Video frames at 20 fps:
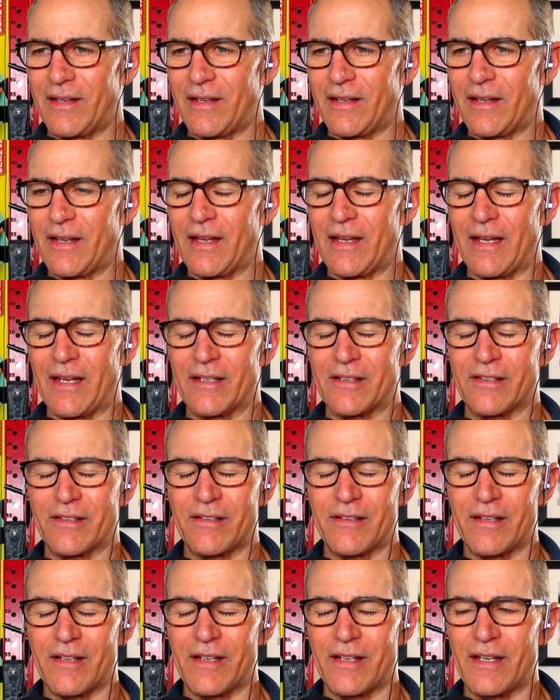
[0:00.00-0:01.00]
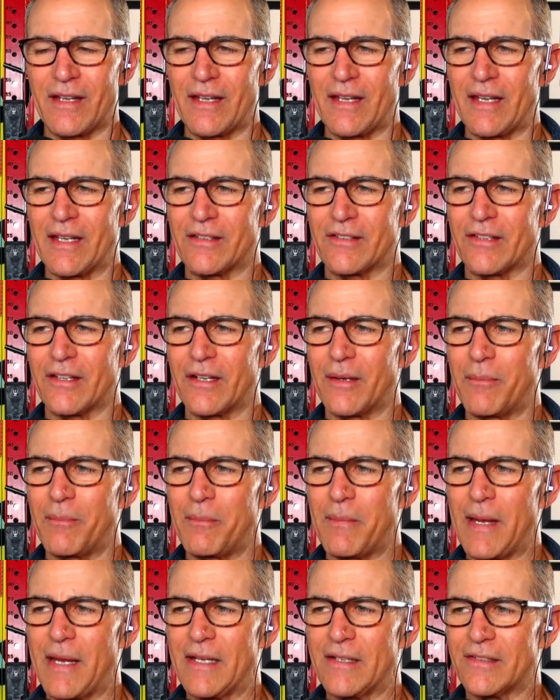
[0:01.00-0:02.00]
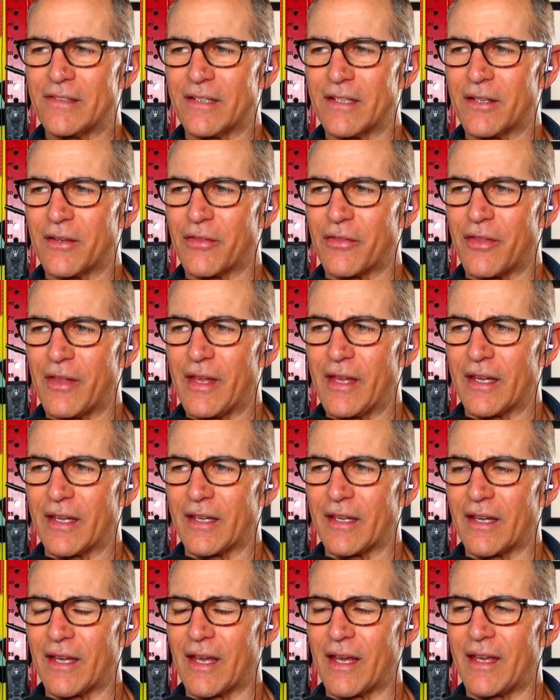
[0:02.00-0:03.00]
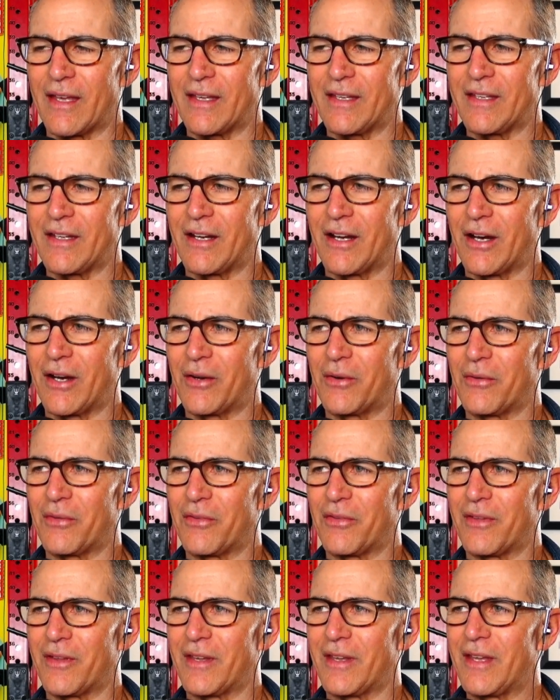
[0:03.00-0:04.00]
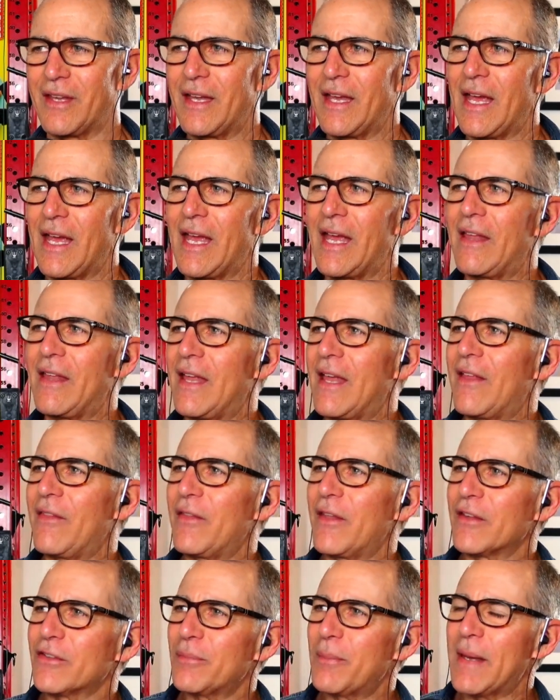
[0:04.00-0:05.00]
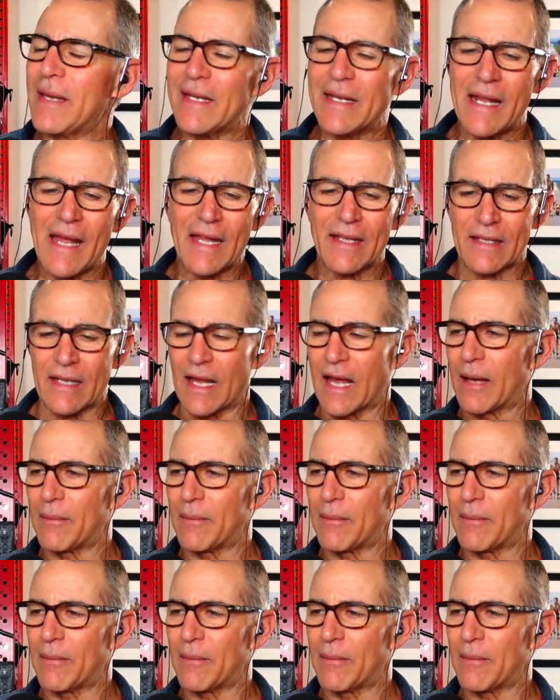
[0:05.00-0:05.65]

It's it's an amazing thing, you know, and, and this made headline.